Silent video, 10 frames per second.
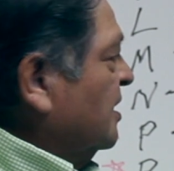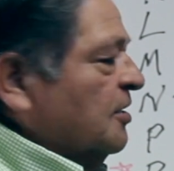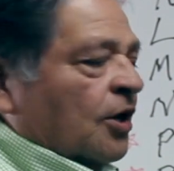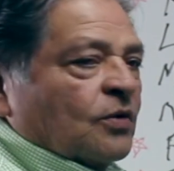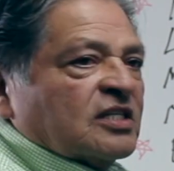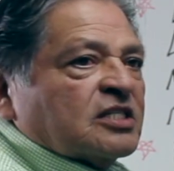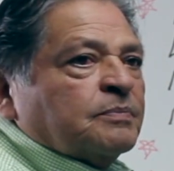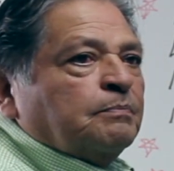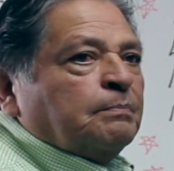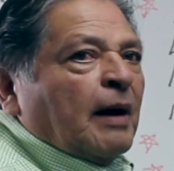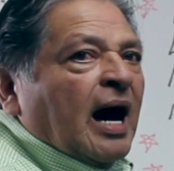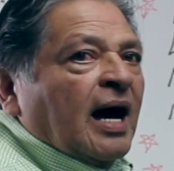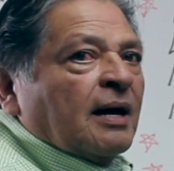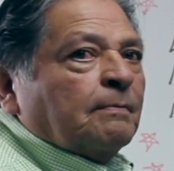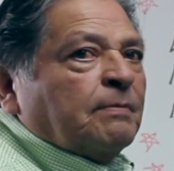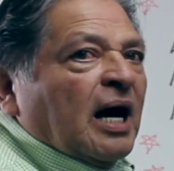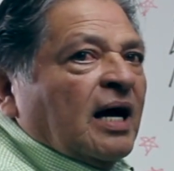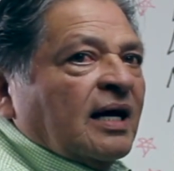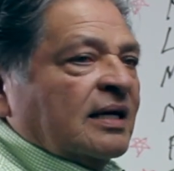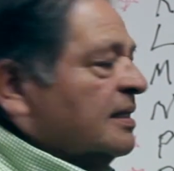Notice pa,
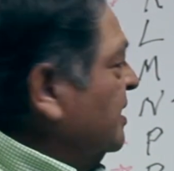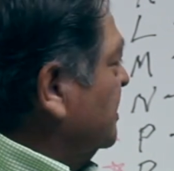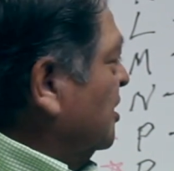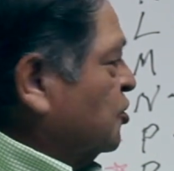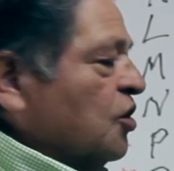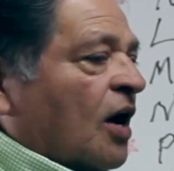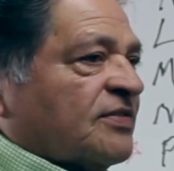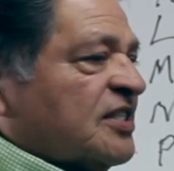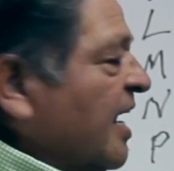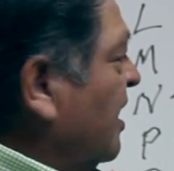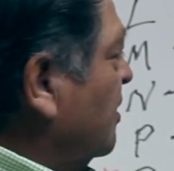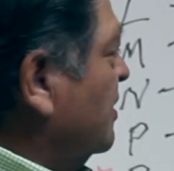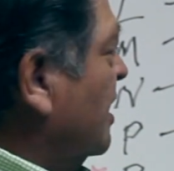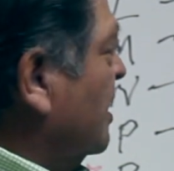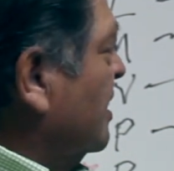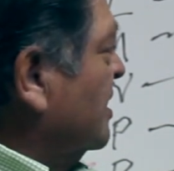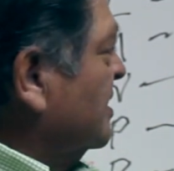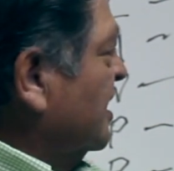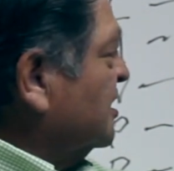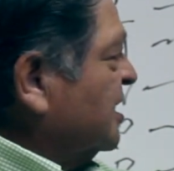pa, the soft sound.
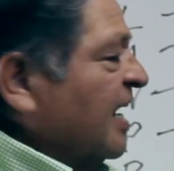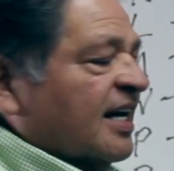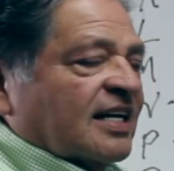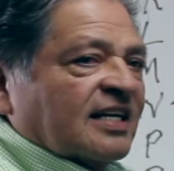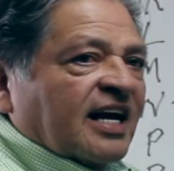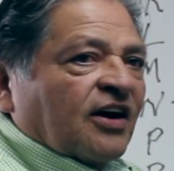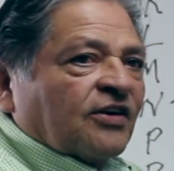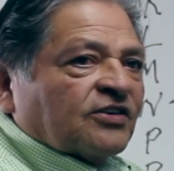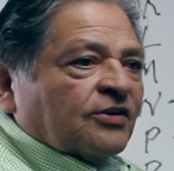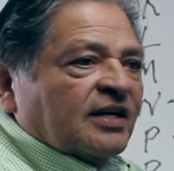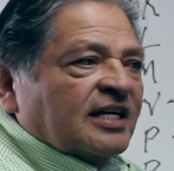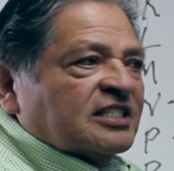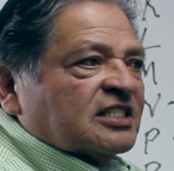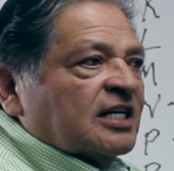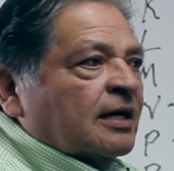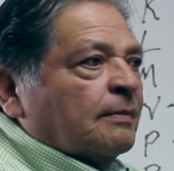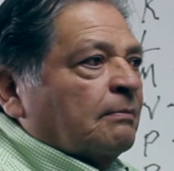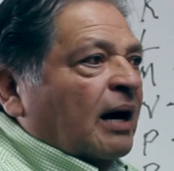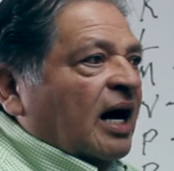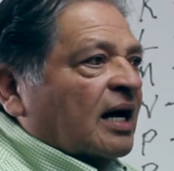The second character is
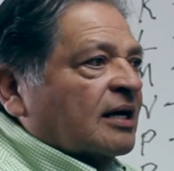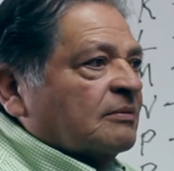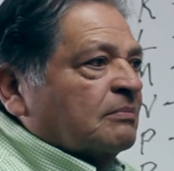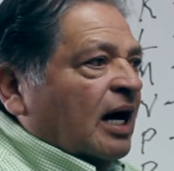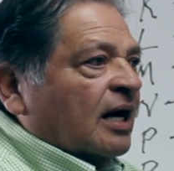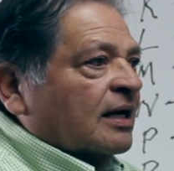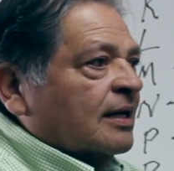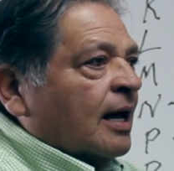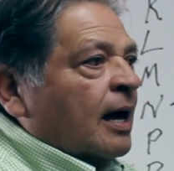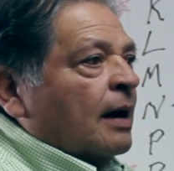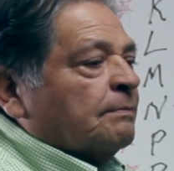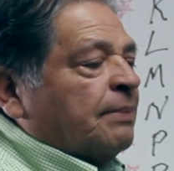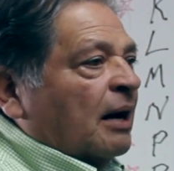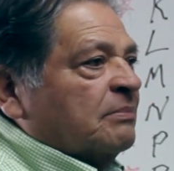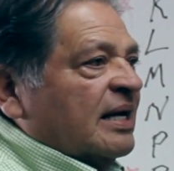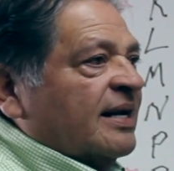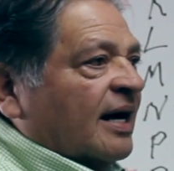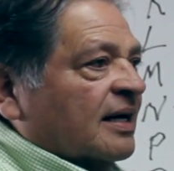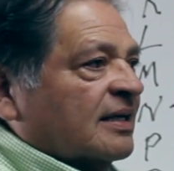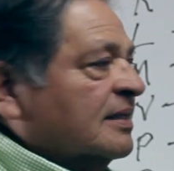ba, ba,
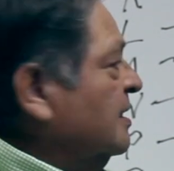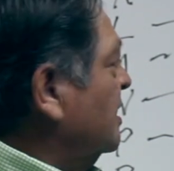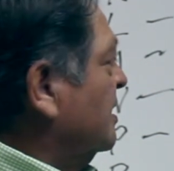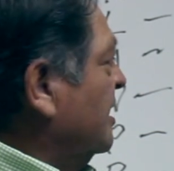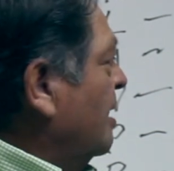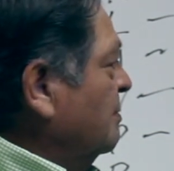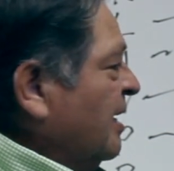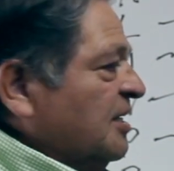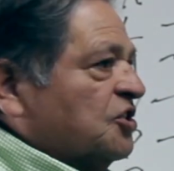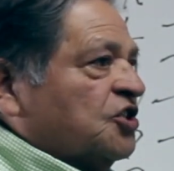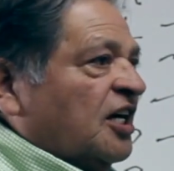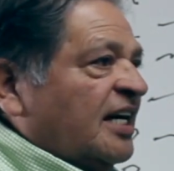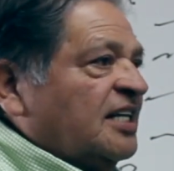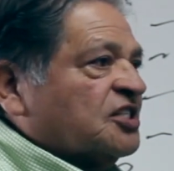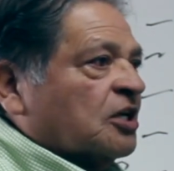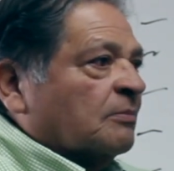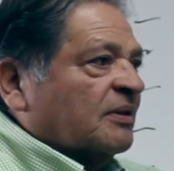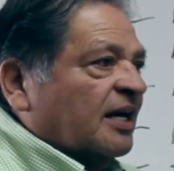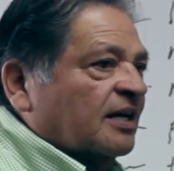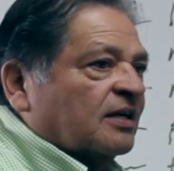pabida. That means to eat
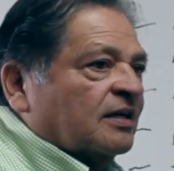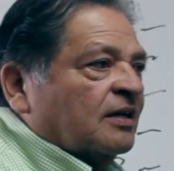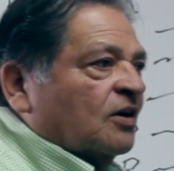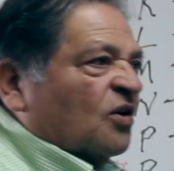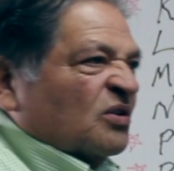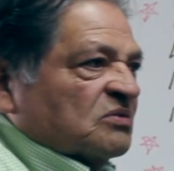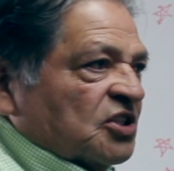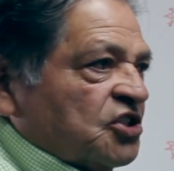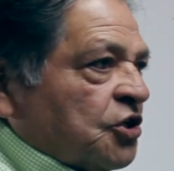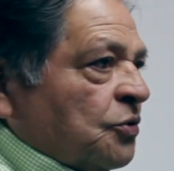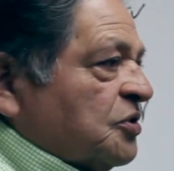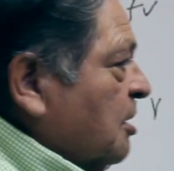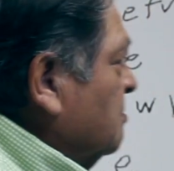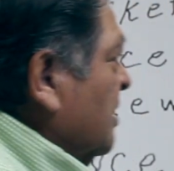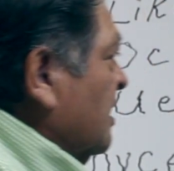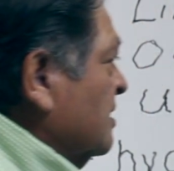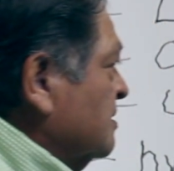something or to chew something,